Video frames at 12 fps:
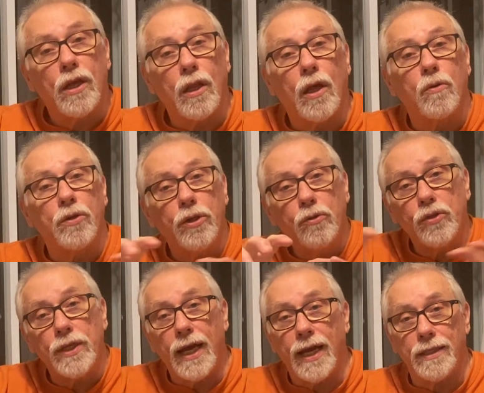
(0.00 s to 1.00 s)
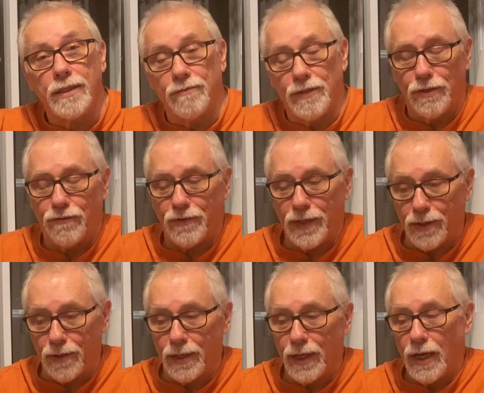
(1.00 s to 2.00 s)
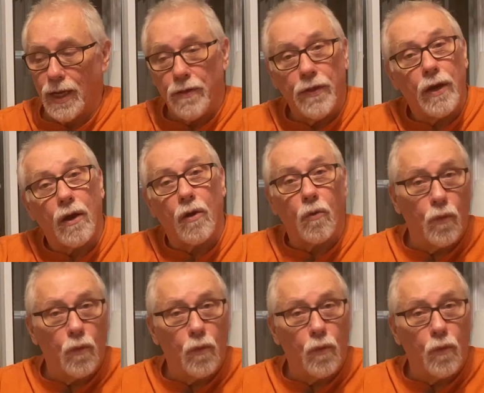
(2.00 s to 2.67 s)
along two sides of this field. There are